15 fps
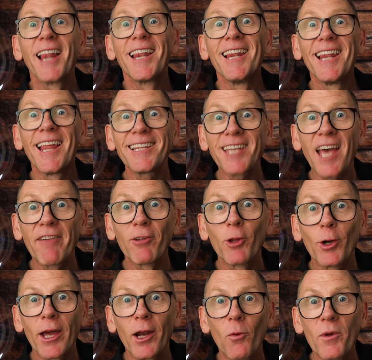Let's have a
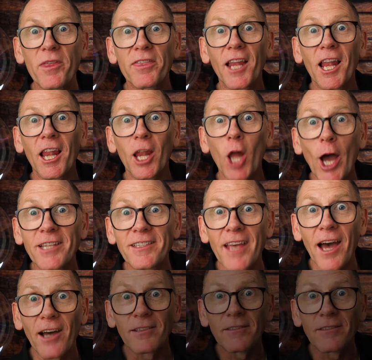look at it with the lights out.